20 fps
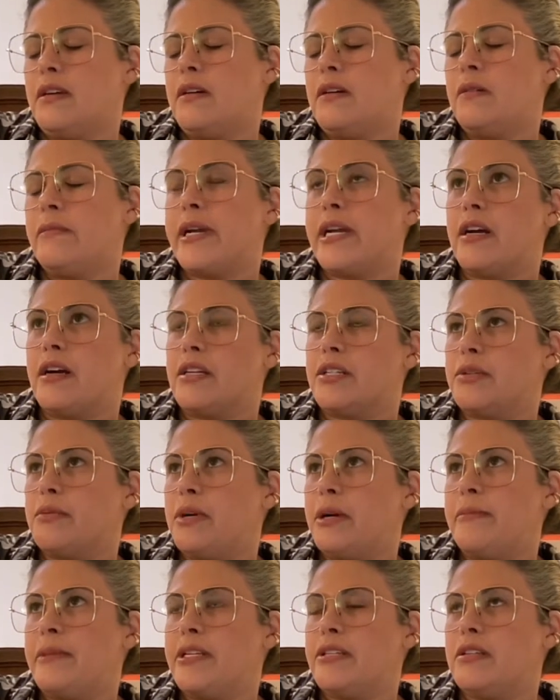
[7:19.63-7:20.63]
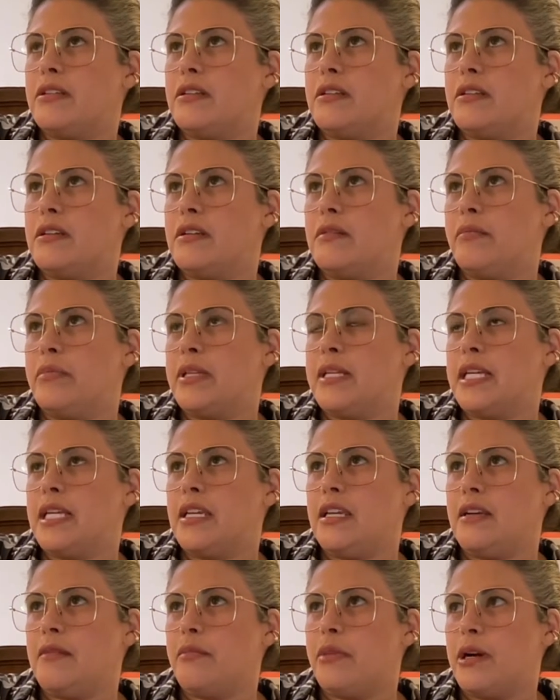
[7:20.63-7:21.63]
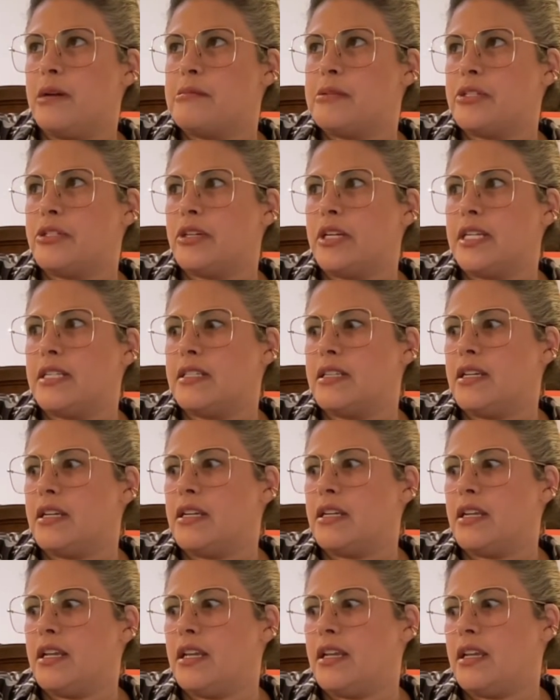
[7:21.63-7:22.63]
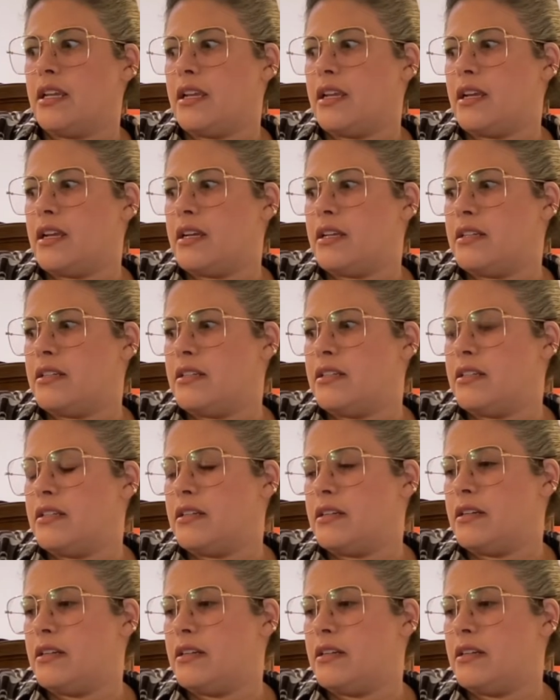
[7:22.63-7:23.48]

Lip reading: my gosh, why am I blanking? Barbra Streisand and